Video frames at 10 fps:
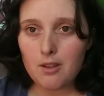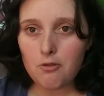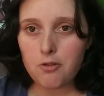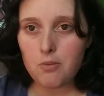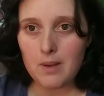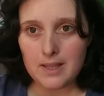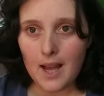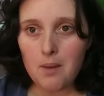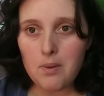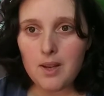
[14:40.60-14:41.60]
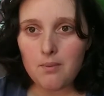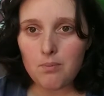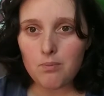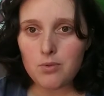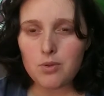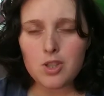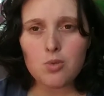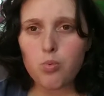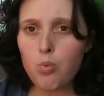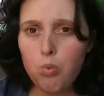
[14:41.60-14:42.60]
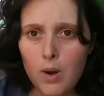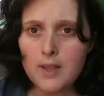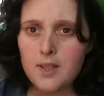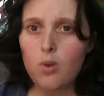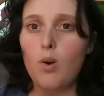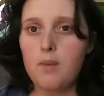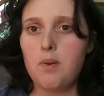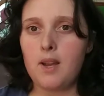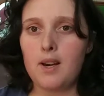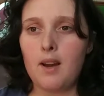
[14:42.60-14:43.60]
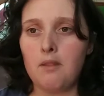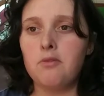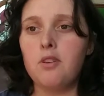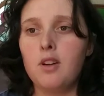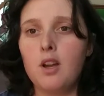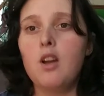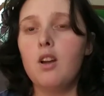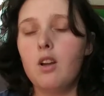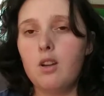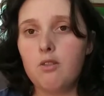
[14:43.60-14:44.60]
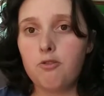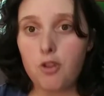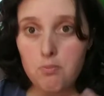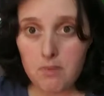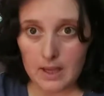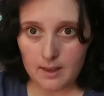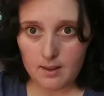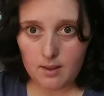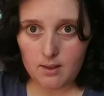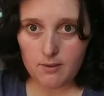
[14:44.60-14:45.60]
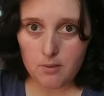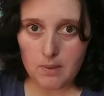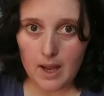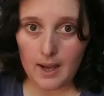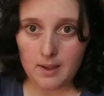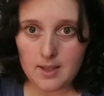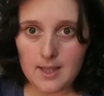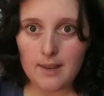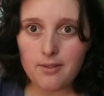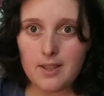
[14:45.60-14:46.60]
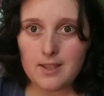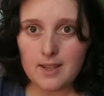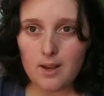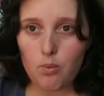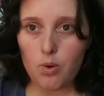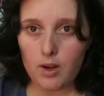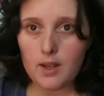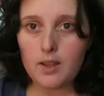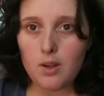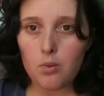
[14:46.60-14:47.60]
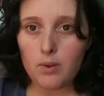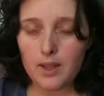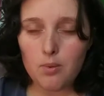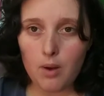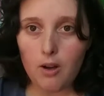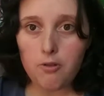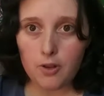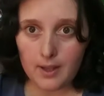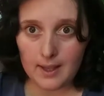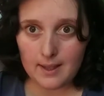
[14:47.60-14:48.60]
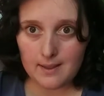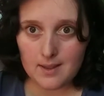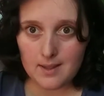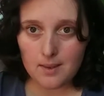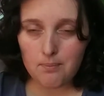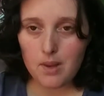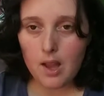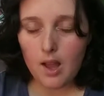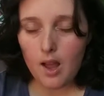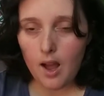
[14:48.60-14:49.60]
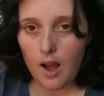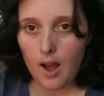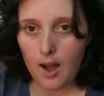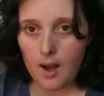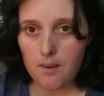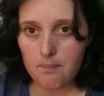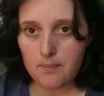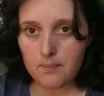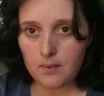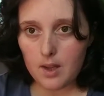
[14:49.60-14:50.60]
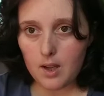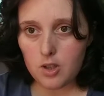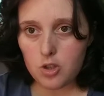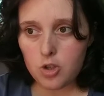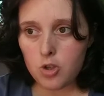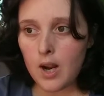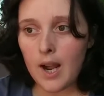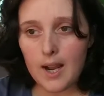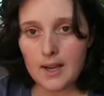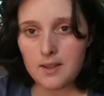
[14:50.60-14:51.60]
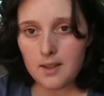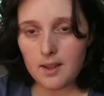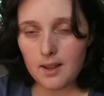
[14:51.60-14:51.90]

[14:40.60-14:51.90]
for my tablet, just wasn't quite big enough for me. I could definitely see it working though really well for kids. Tried